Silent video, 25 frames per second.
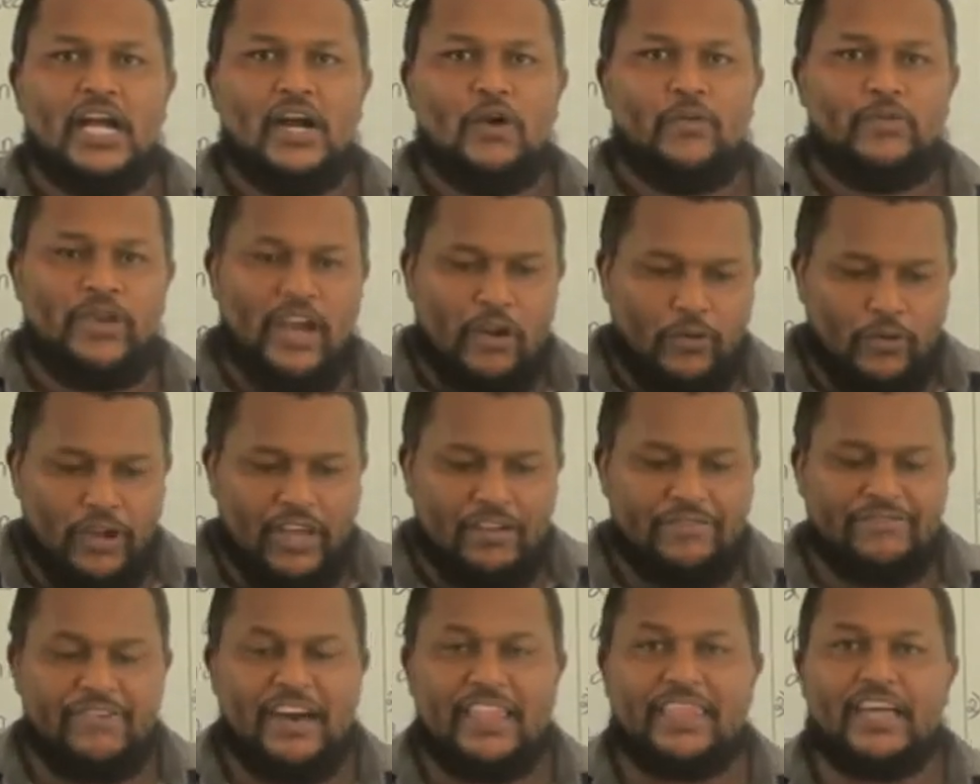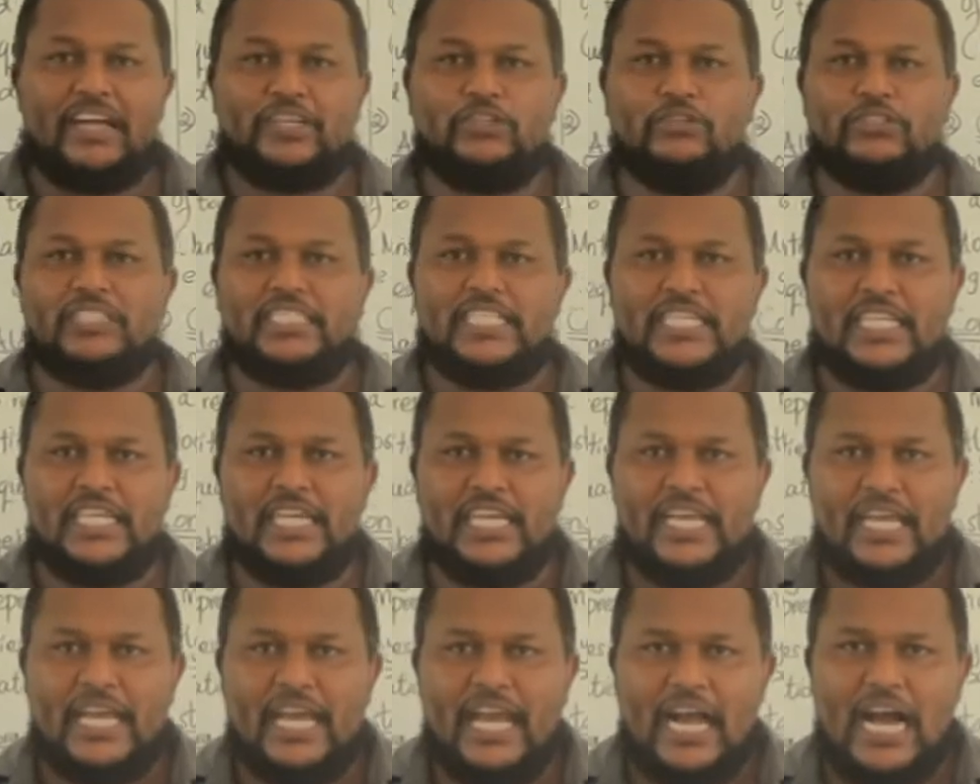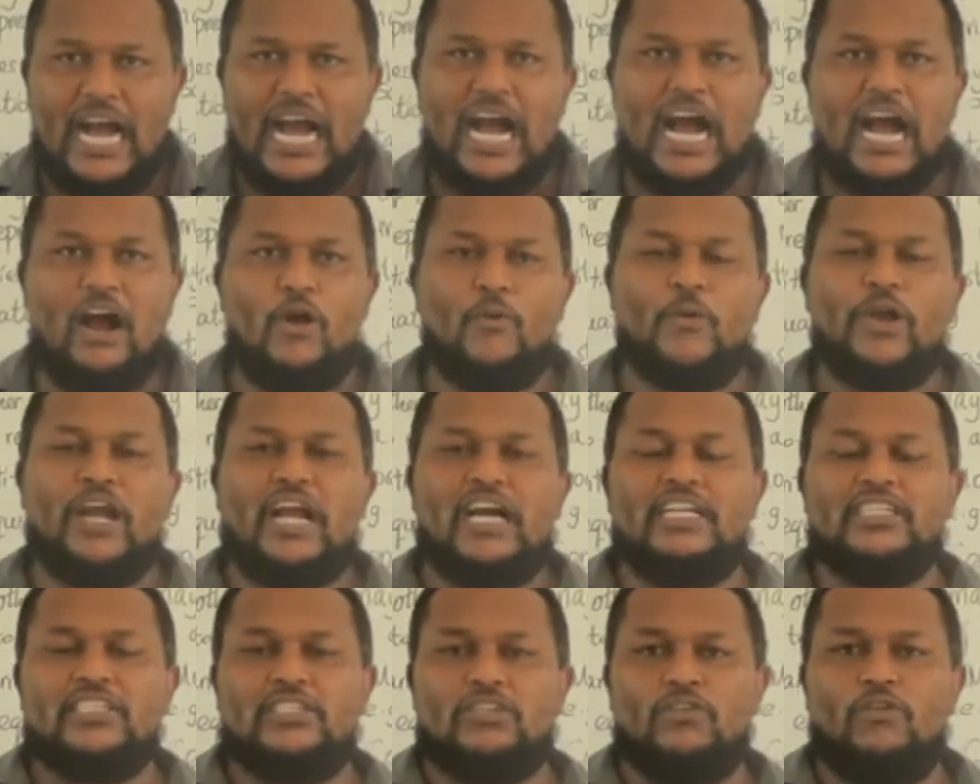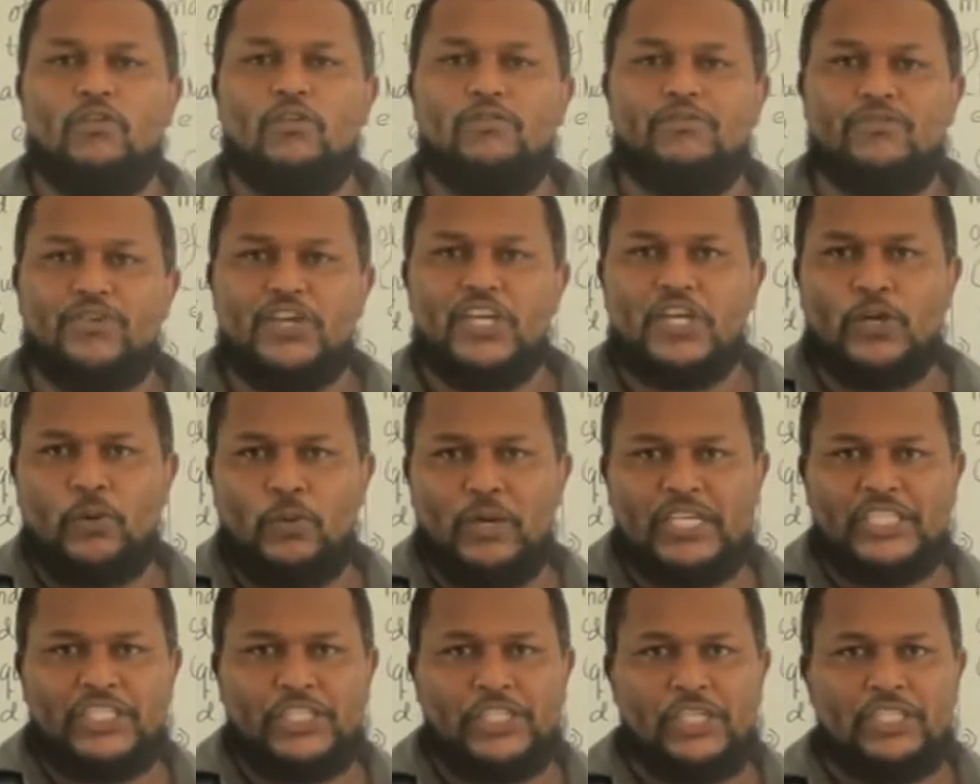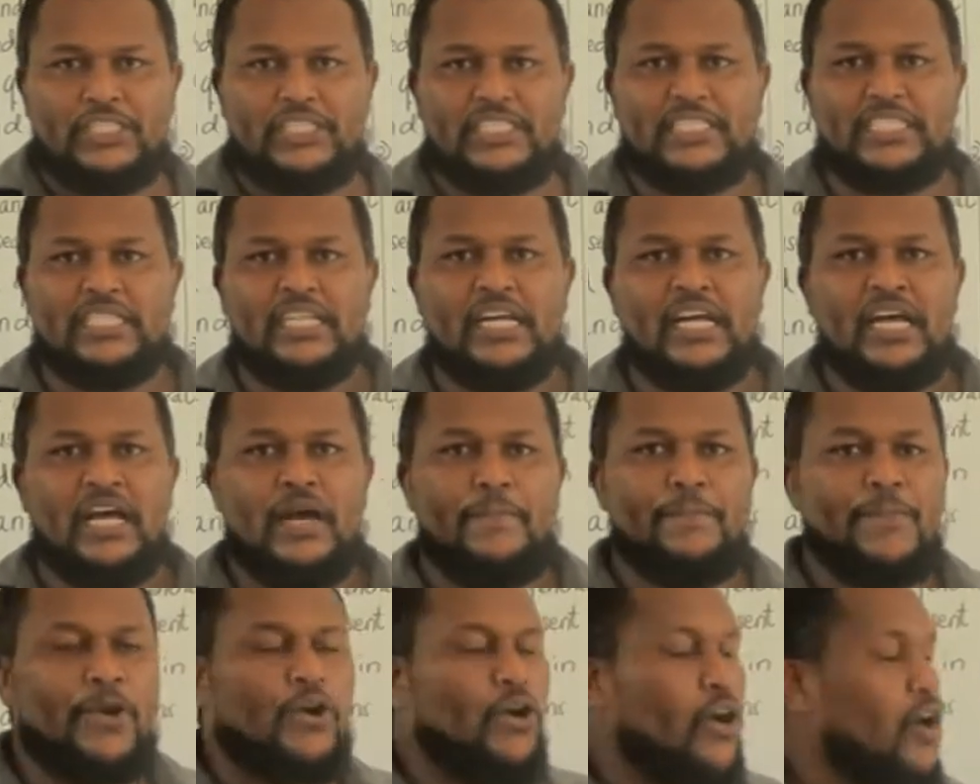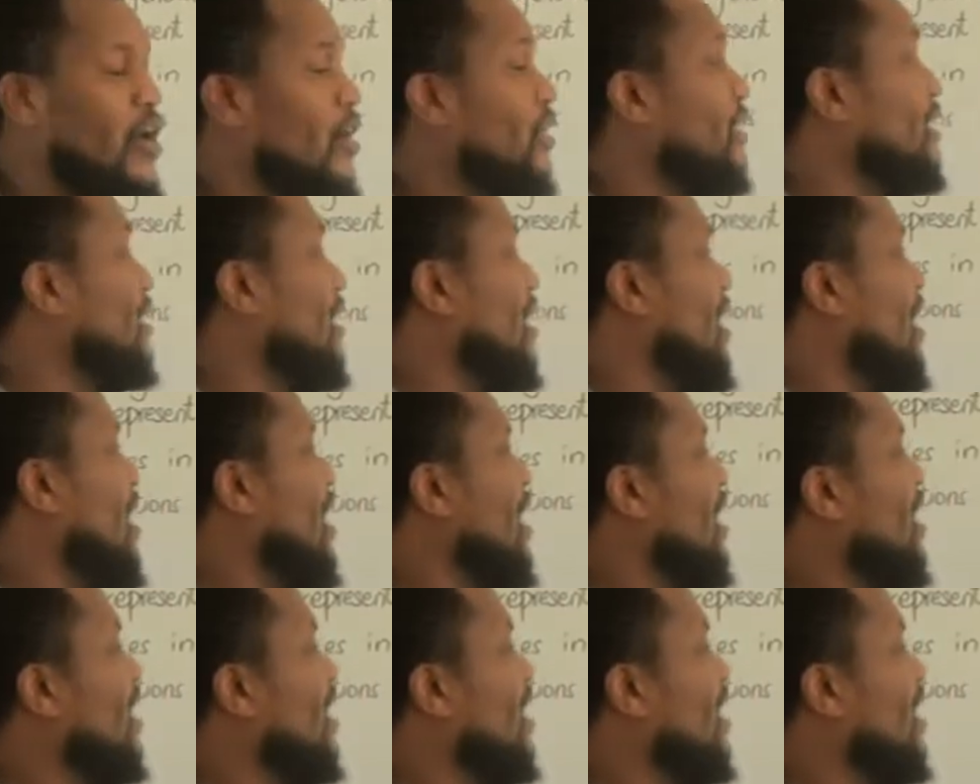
We are going further to see how we can solve equations, because